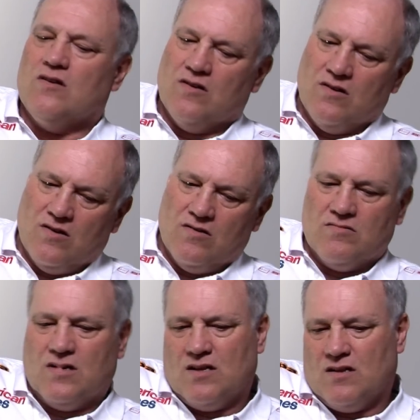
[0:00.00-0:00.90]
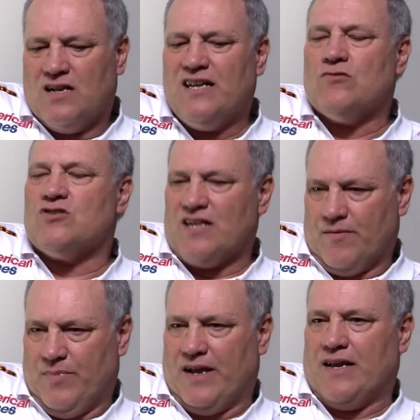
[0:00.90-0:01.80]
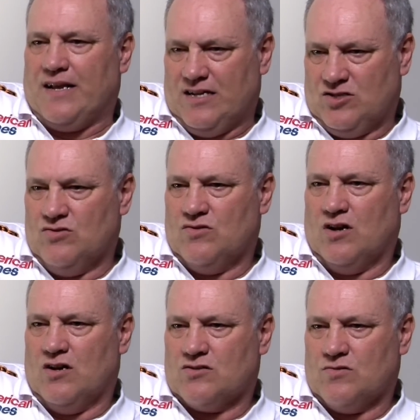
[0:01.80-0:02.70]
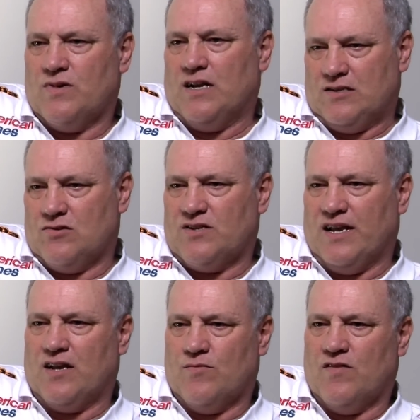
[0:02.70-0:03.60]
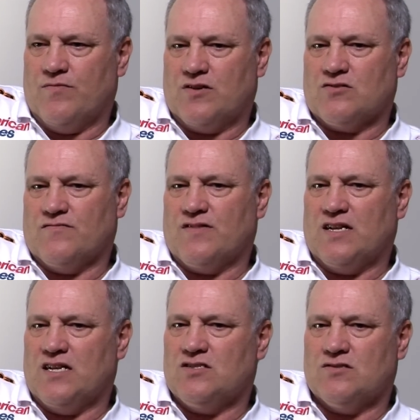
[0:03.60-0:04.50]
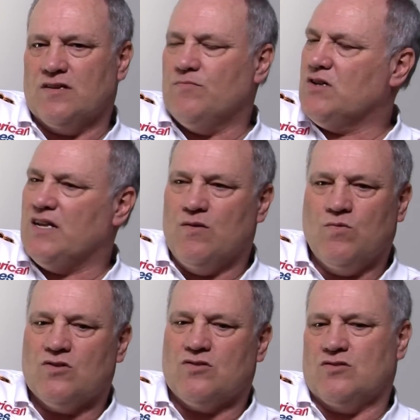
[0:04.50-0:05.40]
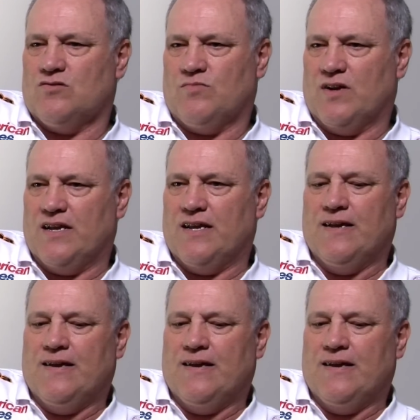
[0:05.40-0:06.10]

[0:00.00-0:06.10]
Uh, a little step back against Newcastle when I had to take him off because of that injury, but he wanted to play.